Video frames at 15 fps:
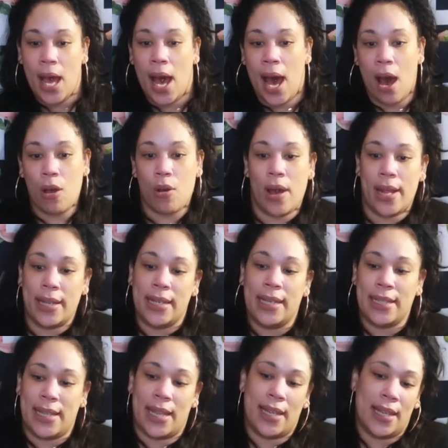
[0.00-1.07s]
i'll go ahead
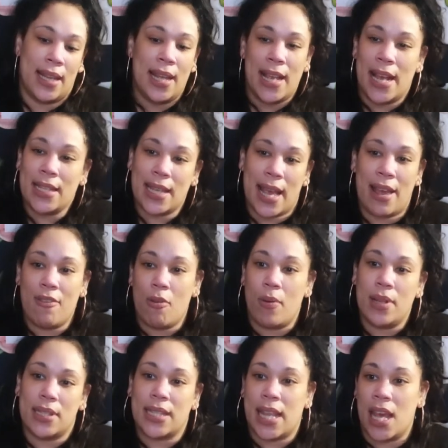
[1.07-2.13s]
and then it's like
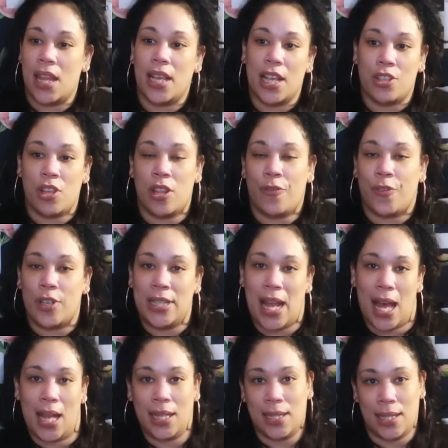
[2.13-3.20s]
everyone's killing each other for
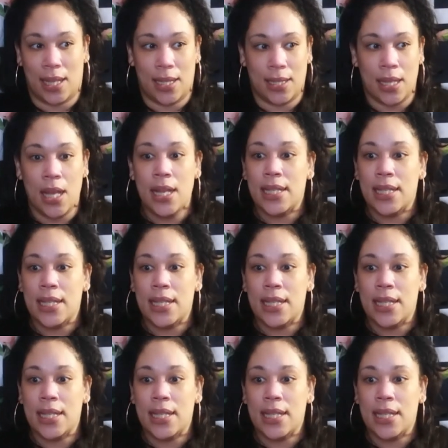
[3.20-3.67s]
nonsense